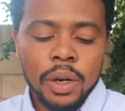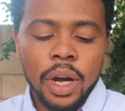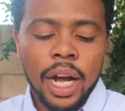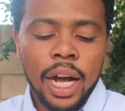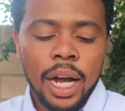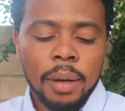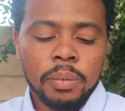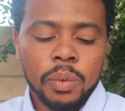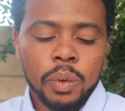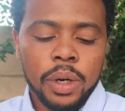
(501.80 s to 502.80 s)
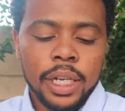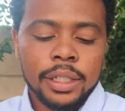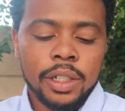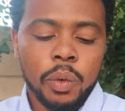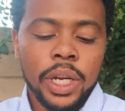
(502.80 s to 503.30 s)

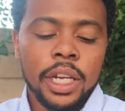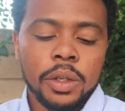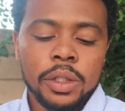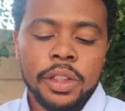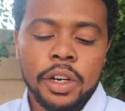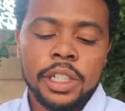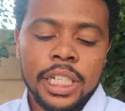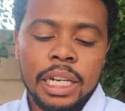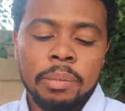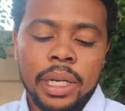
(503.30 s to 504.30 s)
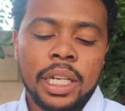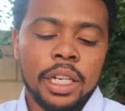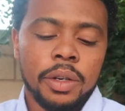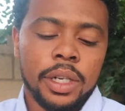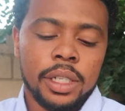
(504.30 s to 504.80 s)
and so we use 13 billing
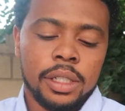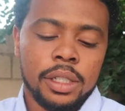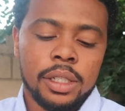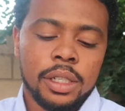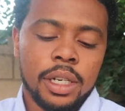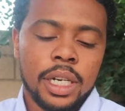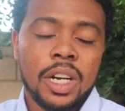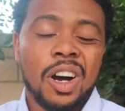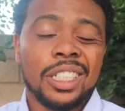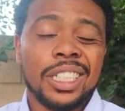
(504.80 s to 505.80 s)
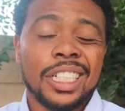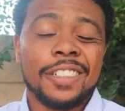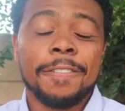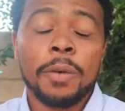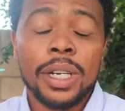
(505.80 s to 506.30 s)
units, costing
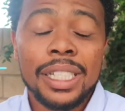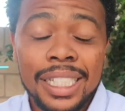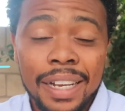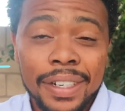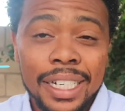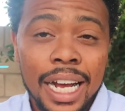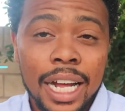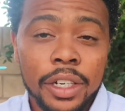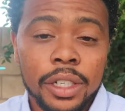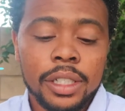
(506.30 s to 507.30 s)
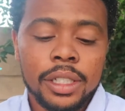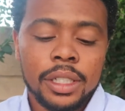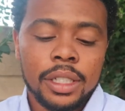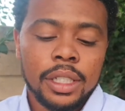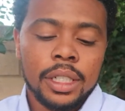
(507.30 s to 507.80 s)
us
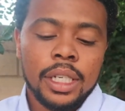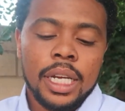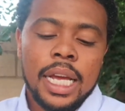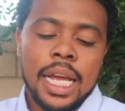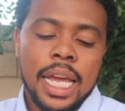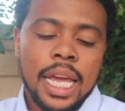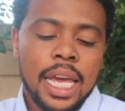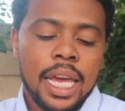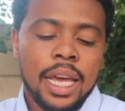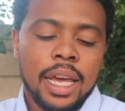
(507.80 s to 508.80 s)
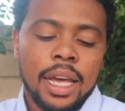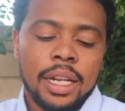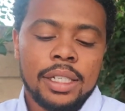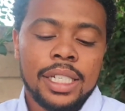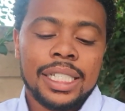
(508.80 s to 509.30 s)

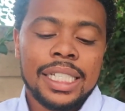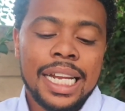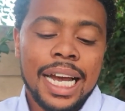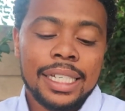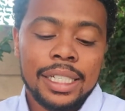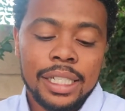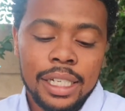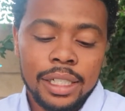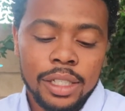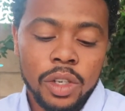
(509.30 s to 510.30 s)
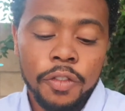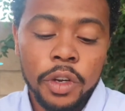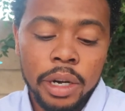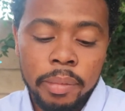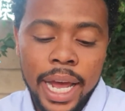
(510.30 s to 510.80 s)
$47.69. So if
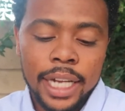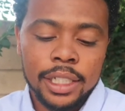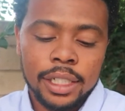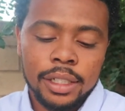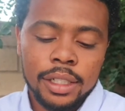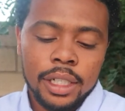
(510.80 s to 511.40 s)
you can imagine,